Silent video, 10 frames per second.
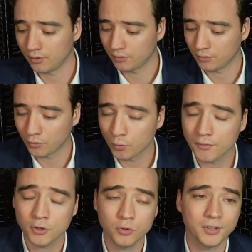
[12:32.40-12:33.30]
the
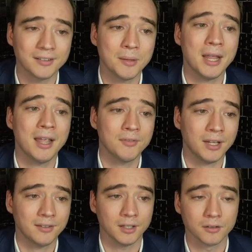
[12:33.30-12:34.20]
revenues that they may have
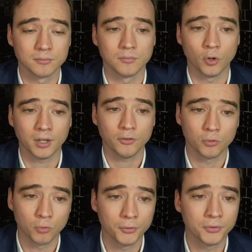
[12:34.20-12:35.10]
next year, okay, the
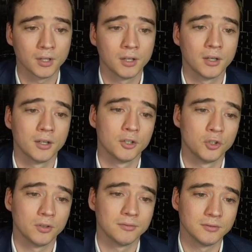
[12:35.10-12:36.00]
growth,
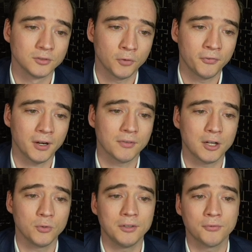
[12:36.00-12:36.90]
the fair
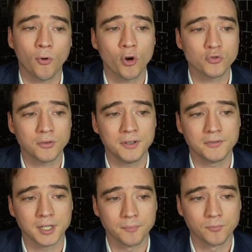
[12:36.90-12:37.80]
value is
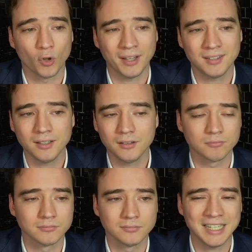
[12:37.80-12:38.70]
450. I think
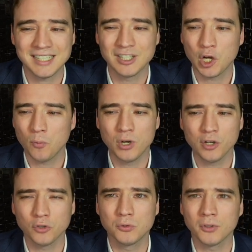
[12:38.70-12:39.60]
net income will
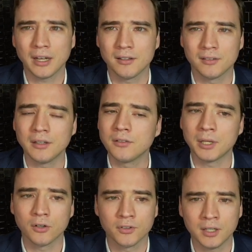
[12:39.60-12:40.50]
not grow like this
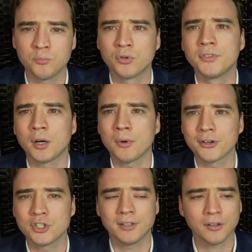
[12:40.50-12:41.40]
because they improve their
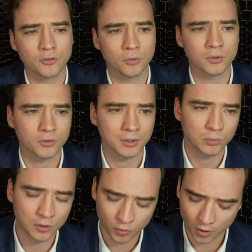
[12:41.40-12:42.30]
margin and so on, so it
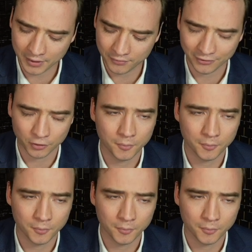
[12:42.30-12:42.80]
will grow a bit faster.